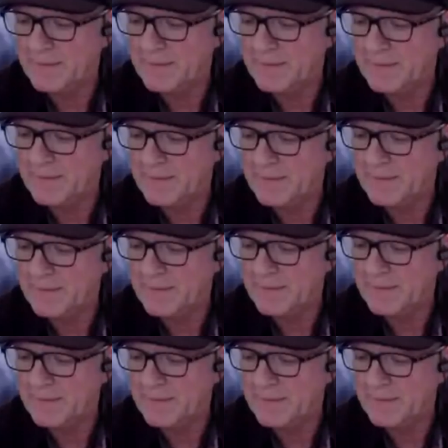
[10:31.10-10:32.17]
children that
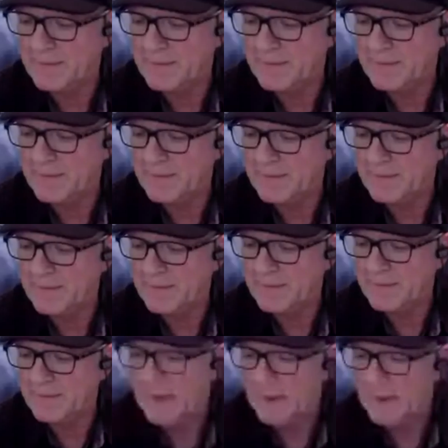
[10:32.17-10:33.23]
she sort
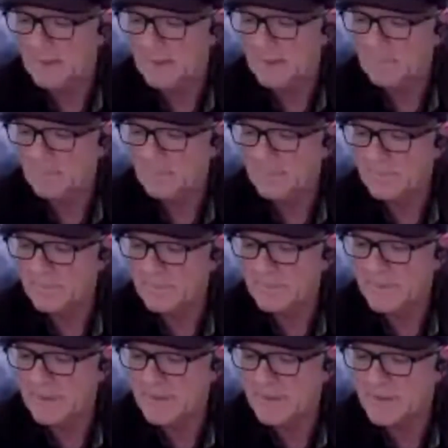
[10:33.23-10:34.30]

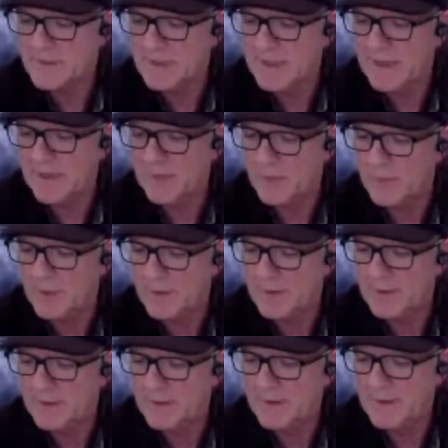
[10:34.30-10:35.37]
of gets
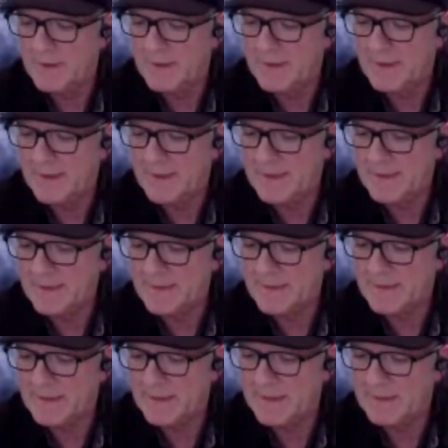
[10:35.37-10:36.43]
together with,
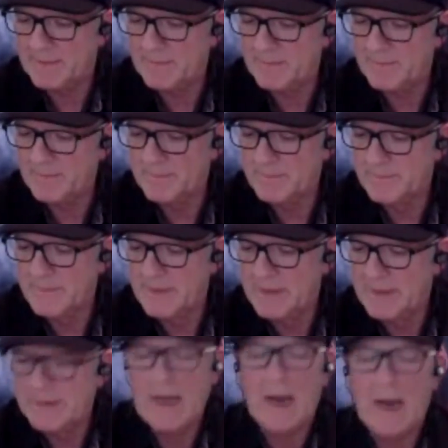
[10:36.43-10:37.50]
and
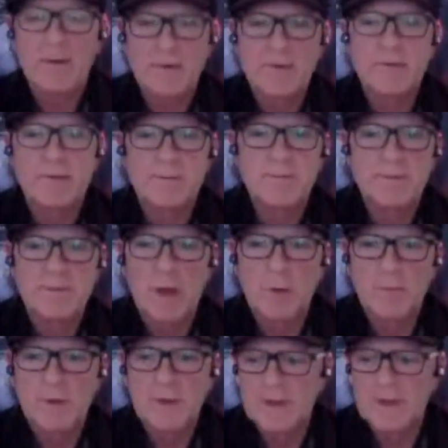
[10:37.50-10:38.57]
yeah, I was
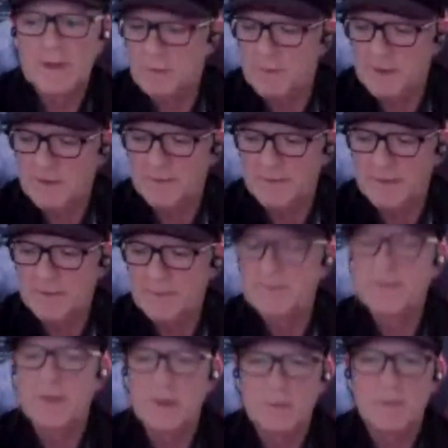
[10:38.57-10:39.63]
so pleased with my
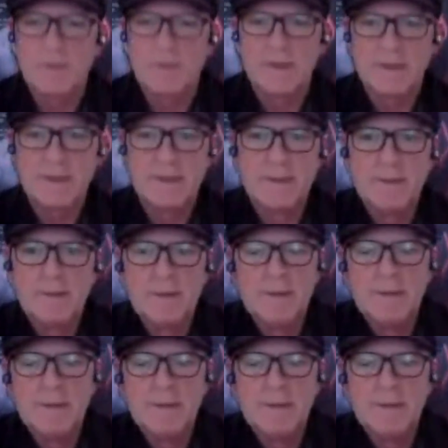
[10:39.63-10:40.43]
cover, so pleased.